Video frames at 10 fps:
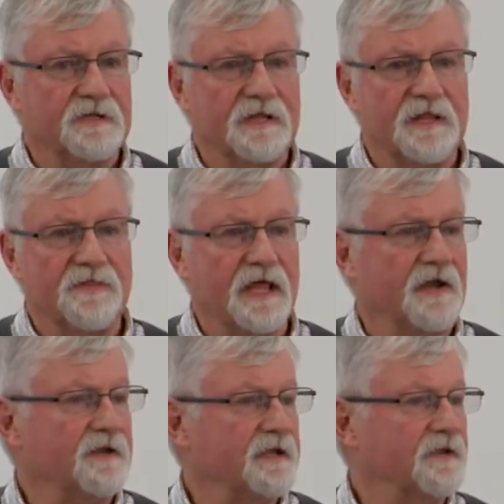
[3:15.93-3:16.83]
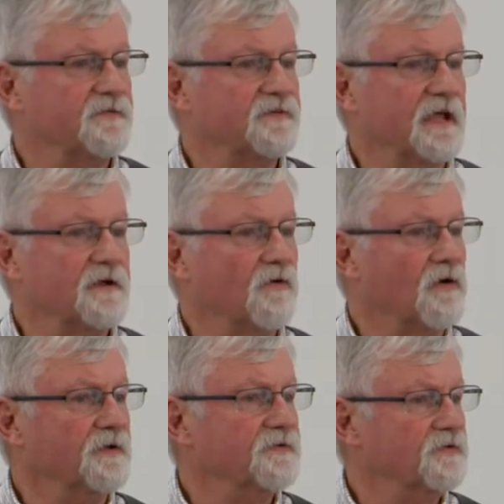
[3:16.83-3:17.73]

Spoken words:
and then that gets sent on